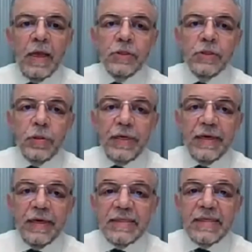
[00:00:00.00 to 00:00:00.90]
So
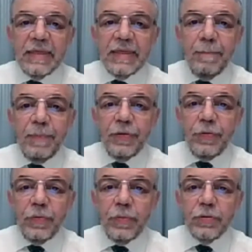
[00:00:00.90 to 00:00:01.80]
increasing the
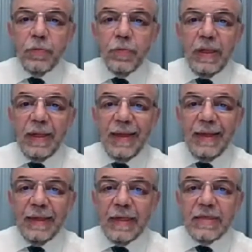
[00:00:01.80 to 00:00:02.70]
amplitude will
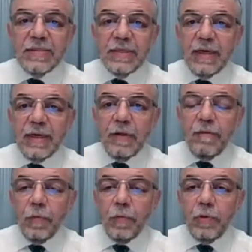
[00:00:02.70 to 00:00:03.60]
increase the tidal
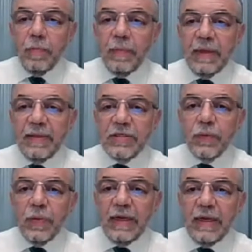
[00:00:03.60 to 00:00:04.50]
volume, and
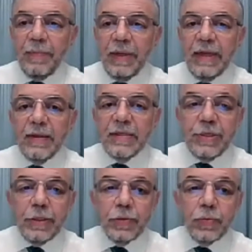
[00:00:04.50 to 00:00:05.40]
this will eliminate the
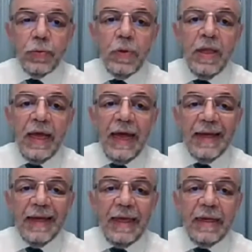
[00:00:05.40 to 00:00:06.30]
CO2.
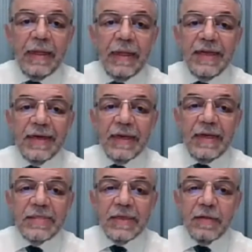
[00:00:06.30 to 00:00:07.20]
Again,
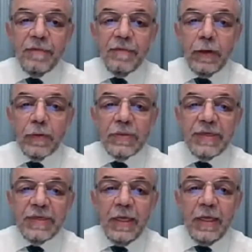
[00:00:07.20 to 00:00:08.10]
decreasing the
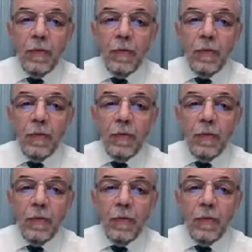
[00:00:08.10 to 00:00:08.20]
frequency